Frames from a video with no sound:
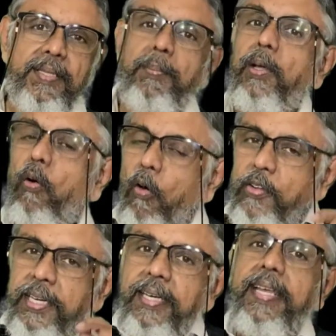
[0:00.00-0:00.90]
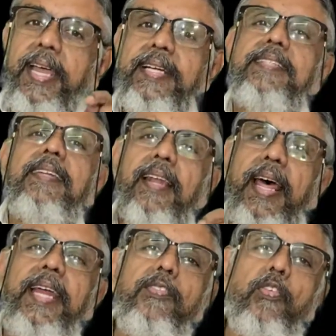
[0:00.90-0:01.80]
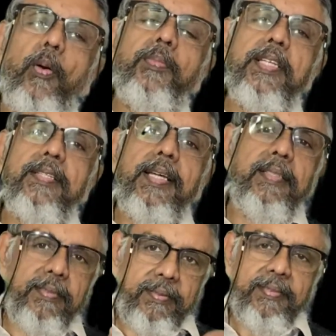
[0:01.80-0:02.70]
because it gets light from the sun.